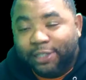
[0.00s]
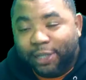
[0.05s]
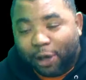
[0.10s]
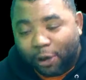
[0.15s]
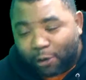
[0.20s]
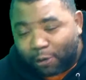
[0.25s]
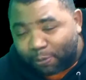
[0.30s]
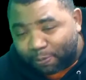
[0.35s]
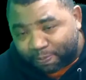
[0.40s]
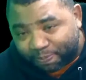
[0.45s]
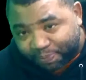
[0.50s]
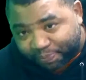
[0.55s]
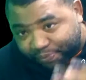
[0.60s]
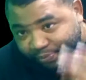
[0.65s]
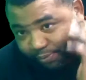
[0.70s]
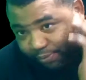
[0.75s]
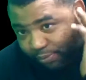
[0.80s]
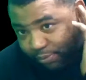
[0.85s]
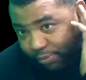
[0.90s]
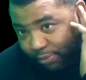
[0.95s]
So
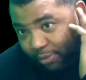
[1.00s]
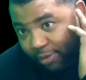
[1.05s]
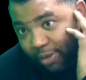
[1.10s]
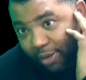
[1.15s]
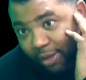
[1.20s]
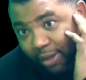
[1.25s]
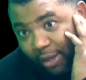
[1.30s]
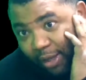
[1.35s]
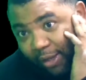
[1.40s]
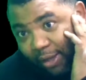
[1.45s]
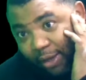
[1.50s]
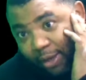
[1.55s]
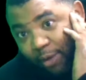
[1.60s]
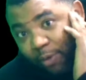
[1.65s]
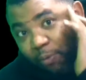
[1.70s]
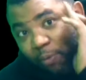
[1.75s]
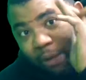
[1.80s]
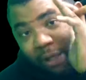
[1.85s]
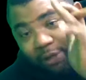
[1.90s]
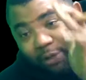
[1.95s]

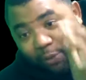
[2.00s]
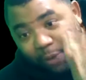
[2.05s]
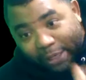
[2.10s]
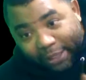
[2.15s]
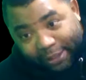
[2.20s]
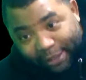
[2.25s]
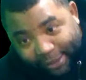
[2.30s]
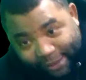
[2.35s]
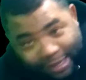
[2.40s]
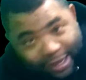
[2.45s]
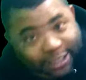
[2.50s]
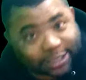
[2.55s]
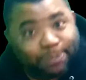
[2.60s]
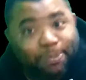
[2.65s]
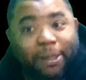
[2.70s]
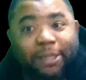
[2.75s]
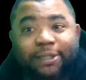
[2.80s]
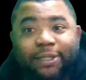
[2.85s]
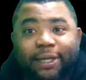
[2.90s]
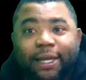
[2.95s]
we had to wait for the
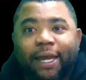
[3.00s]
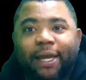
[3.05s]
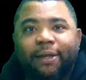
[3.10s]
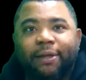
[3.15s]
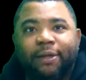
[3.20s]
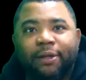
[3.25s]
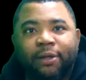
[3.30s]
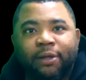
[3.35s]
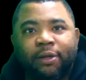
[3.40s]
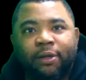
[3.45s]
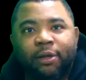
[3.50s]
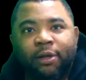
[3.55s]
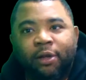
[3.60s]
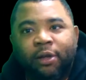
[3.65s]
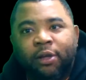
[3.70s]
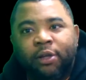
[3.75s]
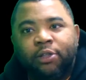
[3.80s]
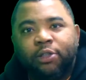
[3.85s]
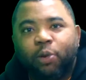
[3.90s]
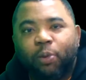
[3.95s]
next bus again.
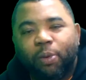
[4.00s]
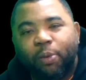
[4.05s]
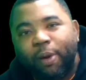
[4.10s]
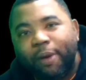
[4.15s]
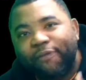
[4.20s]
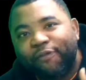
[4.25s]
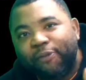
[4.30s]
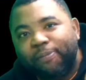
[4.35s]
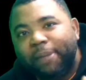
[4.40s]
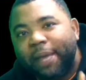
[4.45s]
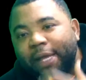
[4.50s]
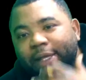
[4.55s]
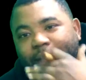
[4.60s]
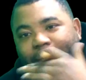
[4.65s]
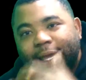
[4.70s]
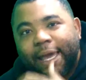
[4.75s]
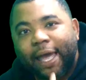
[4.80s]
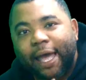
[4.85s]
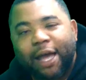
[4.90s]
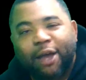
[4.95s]
So we went from that
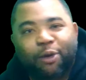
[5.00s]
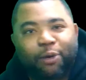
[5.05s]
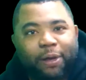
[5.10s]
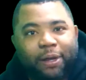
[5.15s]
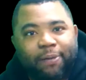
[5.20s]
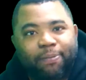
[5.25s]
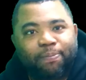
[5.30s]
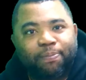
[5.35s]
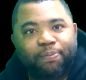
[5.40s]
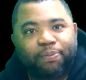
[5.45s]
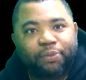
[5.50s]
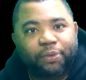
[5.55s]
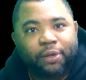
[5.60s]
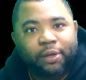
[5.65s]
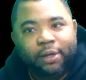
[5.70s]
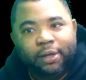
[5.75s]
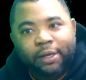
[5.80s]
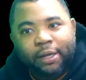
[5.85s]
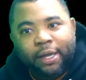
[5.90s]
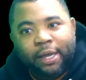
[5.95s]
to Calgary,
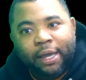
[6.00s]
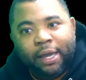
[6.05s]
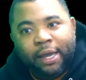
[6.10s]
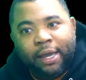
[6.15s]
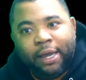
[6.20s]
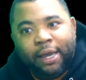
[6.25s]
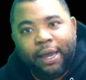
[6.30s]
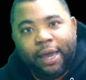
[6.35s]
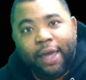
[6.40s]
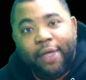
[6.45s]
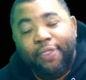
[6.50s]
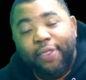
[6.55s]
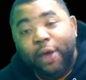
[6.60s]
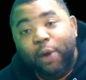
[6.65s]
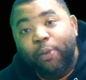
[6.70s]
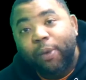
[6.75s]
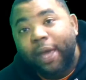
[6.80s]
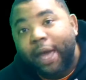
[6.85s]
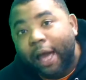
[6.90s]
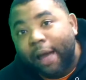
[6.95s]
and
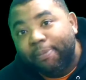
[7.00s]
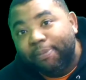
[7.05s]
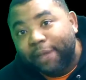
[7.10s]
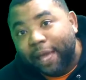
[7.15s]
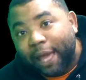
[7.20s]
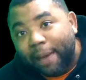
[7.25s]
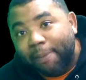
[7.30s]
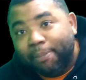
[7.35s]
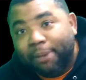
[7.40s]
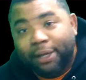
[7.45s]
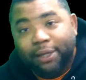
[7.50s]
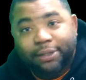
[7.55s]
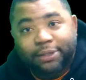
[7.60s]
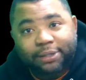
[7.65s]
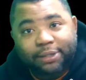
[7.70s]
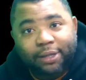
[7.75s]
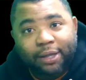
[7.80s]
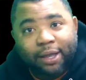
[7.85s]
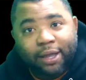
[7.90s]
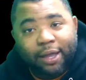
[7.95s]
then we hopped that
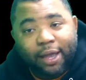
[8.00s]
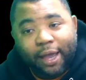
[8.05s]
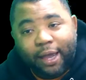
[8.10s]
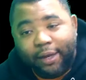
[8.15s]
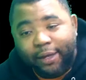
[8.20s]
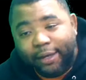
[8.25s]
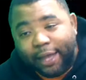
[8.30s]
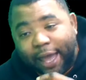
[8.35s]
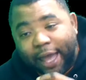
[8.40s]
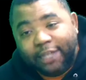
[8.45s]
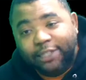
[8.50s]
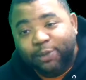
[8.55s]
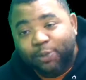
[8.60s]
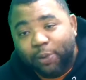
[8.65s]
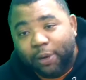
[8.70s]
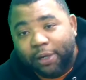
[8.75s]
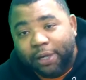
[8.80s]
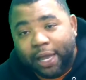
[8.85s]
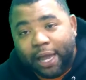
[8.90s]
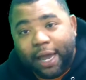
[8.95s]
bus. And that's
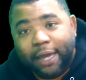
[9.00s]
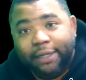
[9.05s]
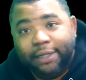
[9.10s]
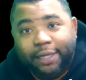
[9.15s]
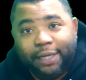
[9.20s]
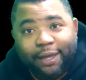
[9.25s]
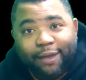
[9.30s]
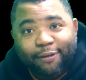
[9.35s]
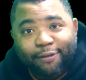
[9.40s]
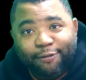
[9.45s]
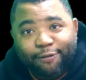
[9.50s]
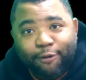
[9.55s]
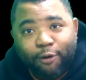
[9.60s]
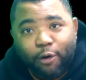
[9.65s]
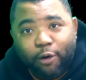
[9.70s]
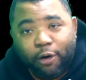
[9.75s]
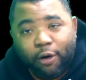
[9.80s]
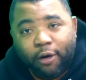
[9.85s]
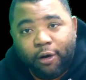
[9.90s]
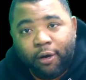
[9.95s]
where the idea
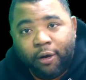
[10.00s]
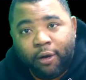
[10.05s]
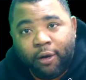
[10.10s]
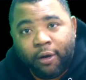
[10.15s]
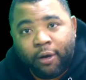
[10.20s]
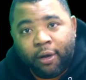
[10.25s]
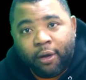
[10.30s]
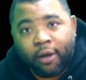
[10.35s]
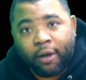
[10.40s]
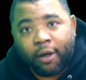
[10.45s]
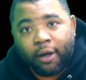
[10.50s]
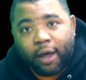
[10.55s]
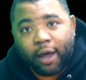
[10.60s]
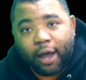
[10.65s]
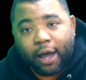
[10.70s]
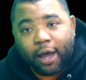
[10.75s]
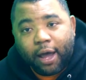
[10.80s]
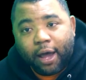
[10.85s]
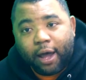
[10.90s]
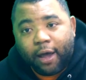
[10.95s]
for
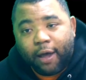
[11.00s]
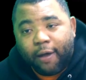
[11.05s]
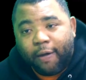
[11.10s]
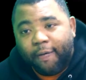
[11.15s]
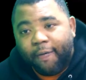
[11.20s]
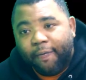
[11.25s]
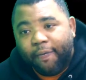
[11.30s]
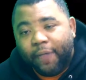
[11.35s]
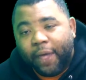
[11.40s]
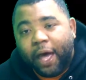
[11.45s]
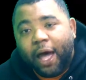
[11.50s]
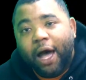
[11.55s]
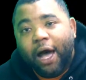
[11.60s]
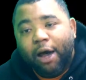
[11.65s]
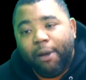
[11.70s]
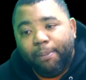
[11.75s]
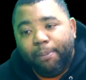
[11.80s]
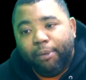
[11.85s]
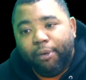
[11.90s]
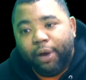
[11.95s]
the
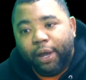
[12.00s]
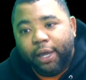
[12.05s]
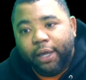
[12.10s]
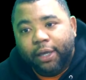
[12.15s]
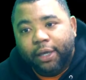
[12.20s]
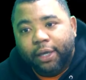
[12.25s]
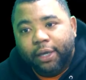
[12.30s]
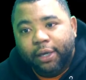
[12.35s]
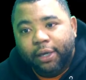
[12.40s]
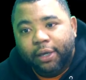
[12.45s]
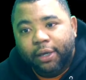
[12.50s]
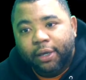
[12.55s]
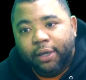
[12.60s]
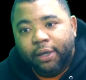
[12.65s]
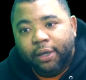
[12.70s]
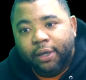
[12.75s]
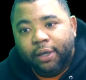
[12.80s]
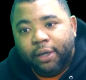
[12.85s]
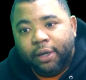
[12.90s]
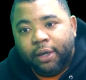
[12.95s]
outbreak,
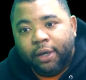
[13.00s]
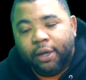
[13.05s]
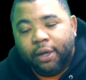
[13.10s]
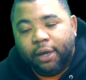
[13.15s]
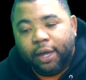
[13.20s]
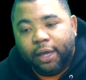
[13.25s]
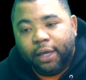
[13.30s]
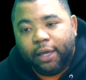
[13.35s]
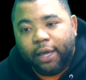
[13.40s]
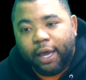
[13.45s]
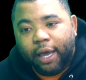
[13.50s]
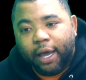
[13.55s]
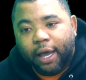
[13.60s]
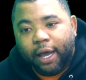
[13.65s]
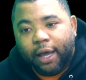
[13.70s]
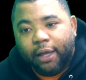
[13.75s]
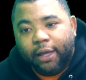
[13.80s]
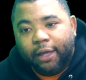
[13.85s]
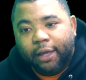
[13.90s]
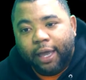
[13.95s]

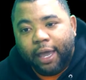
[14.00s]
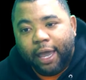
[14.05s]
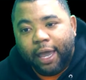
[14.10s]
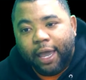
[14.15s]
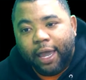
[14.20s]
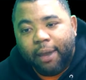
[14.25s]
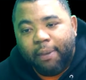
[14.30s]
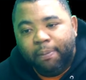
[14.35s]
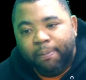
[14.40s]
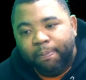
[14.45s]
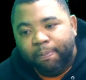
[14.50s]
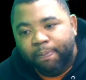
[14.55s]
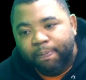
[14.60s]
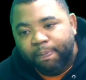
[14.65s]
came,